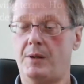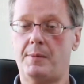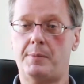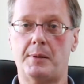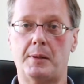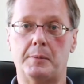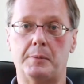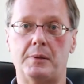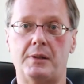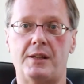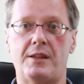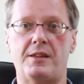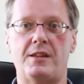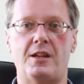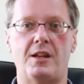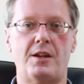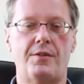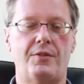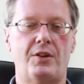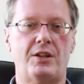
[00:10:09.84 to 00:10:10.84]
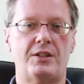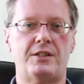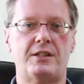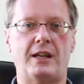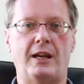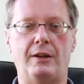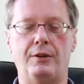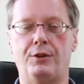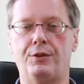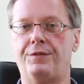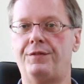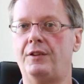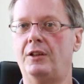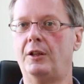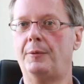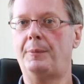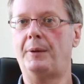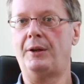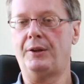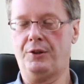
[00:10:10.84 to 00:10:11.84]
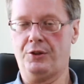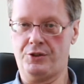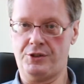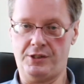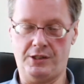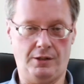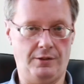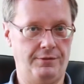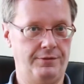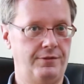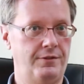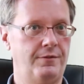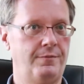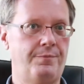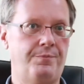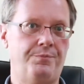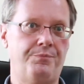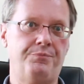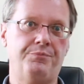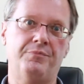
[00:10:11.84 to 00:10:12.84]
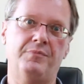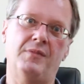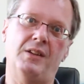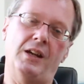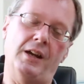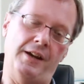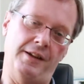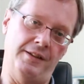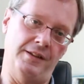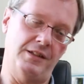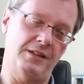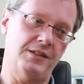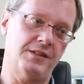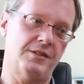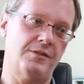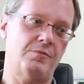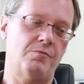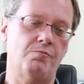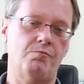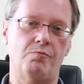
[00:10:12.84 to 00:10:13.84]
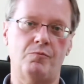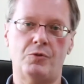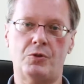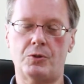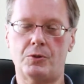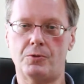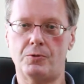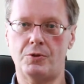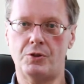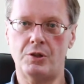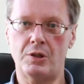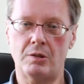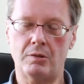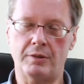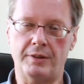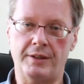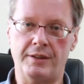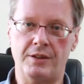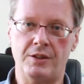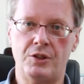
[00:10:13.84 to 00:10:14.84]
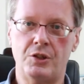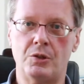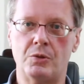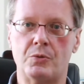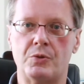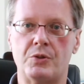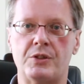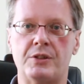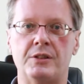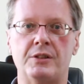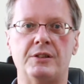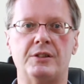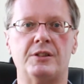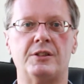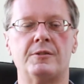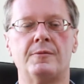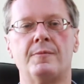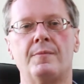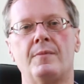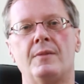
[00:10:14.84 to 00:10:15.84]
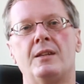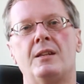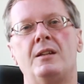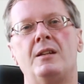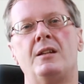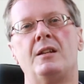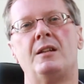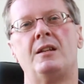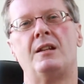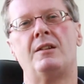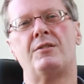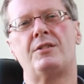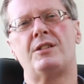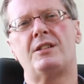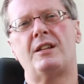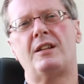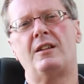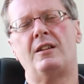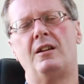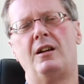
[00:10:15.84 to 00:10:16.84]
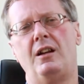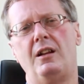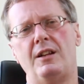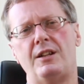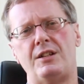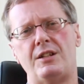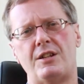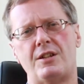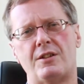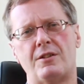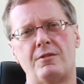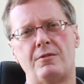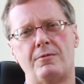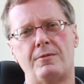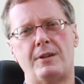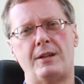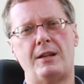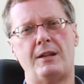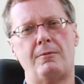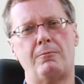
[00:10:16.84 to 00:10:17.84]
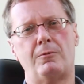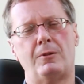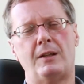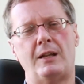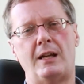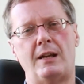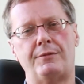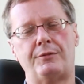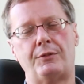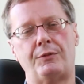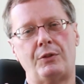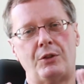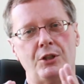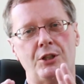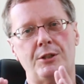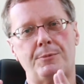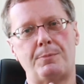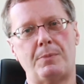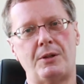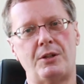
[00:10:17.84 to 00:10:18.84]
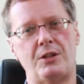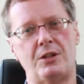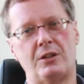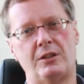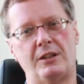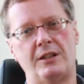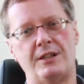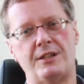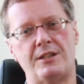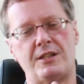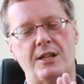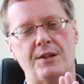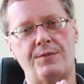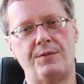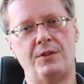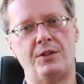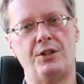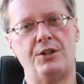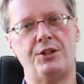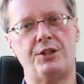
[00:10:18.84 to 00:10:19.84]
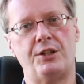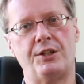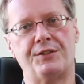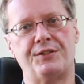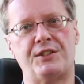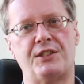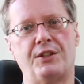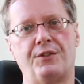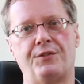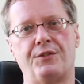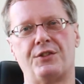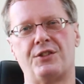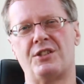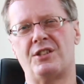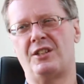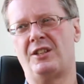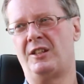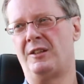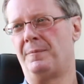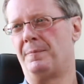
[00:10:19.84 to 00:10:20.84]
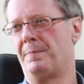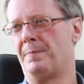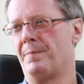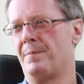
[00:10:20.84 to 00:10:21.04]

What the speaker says: probably think of it as how you feel about yourself. And that's true generally, in the general sense. Now in psychology though, they will have a very specialized definition of self-esteem.